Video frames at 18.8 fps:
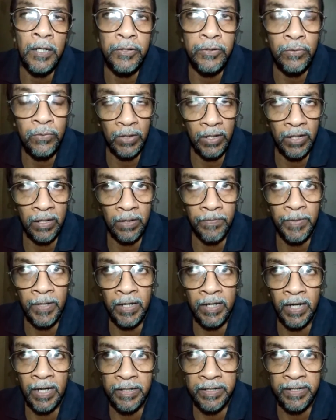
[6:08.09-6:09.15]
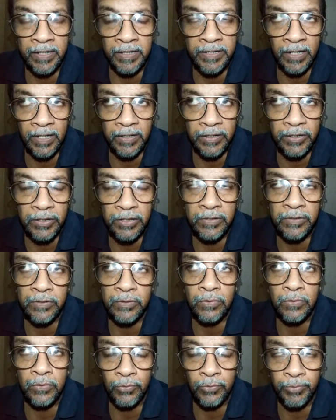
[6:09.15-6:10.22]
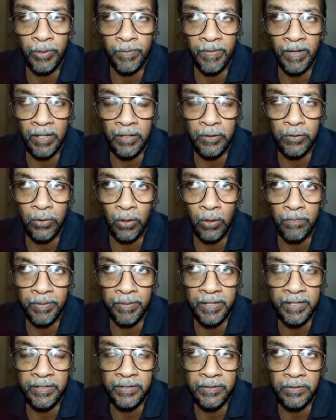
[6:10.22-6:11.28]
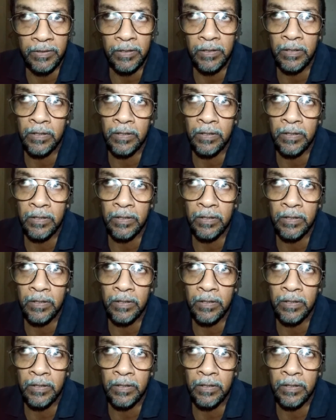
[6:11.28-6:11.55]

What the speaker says: to Katia Junction to Supermarket Complex,